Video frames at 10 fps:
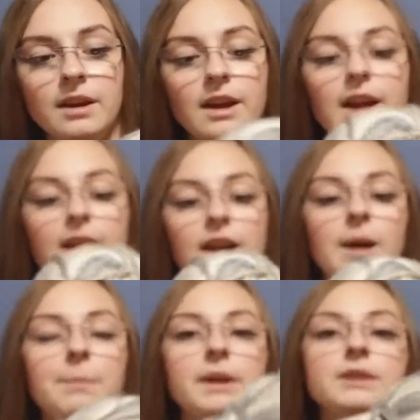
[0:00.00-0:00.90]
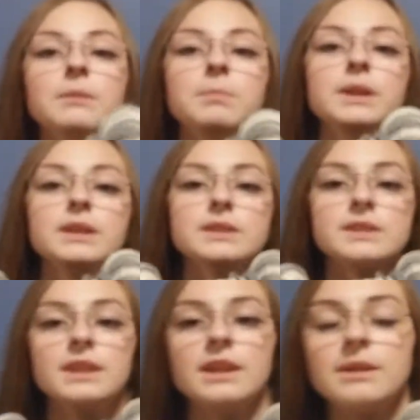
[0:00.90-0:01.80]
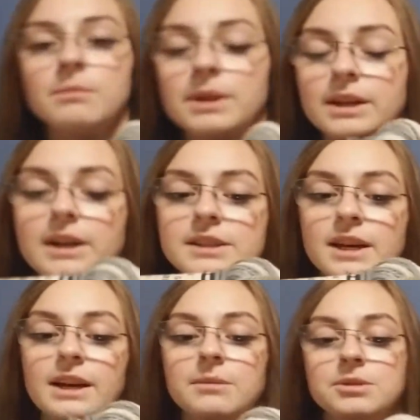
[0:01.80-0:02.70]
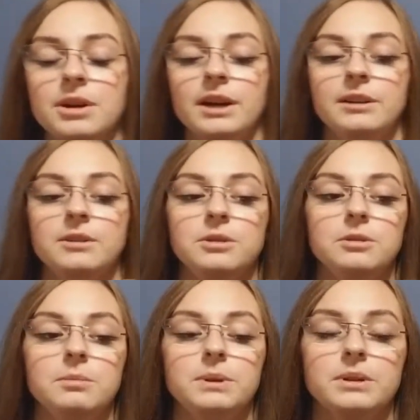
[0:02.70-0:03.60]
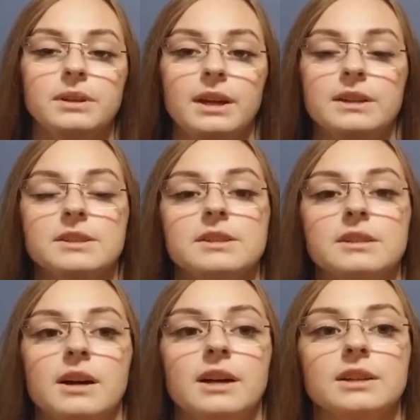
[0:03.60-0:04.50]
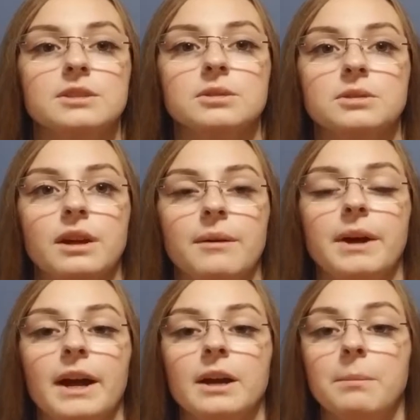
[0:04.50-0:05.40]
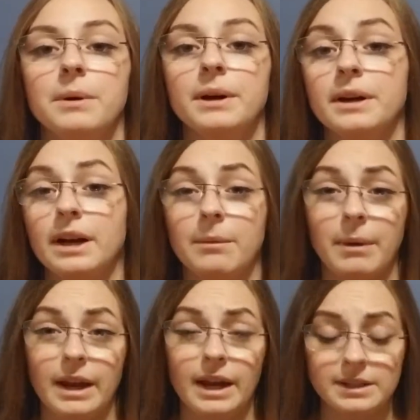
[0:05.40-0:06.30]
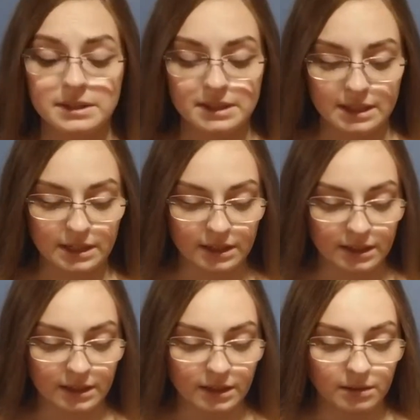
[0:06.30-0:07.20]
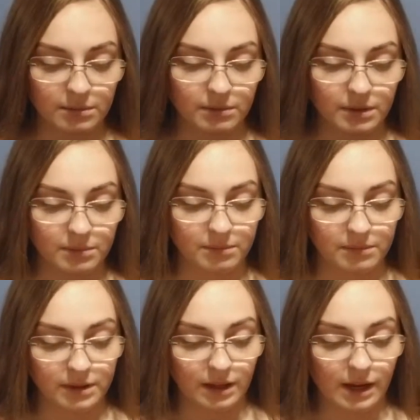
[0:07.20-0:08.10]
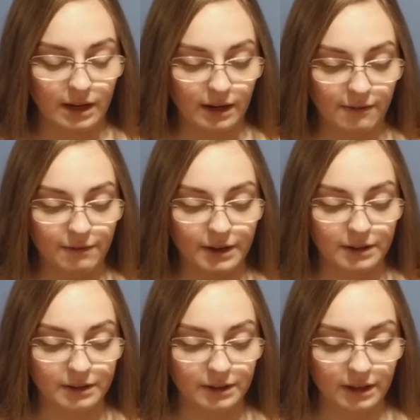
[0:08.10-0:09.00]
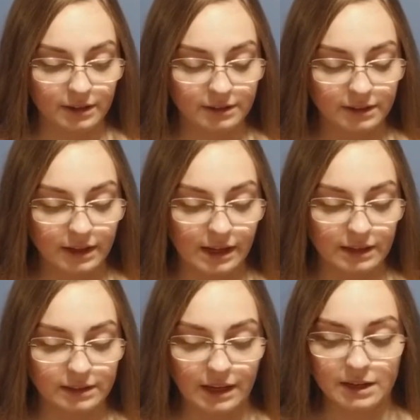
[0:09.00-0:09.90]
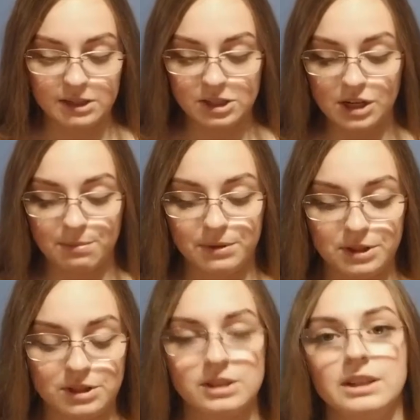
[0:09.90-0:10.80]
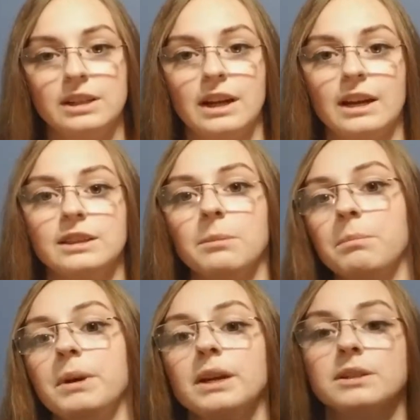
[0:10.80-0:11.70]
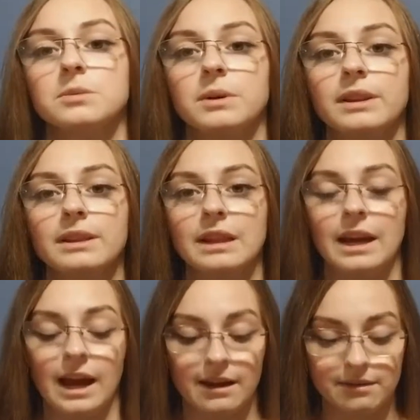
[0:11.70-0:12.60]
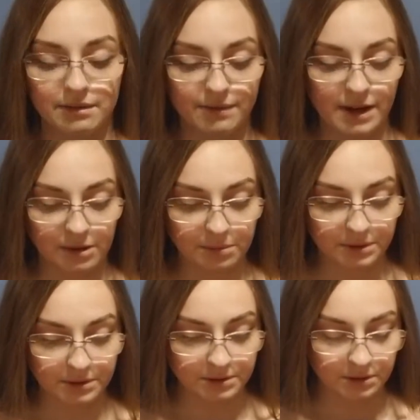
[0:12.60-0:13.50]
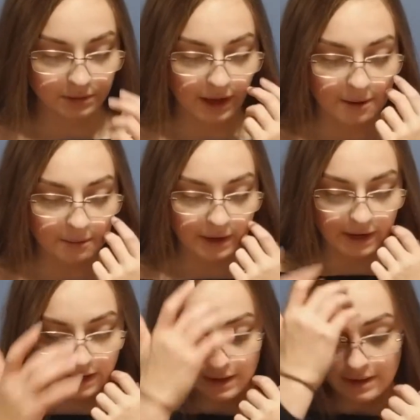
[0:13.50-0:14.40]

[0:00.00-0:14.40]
And I bought the big skein because I am trying to build a stock so that way I could put it on my Etsy, and I felt like that it's cheaper just to get the biggest one that they have available, so that way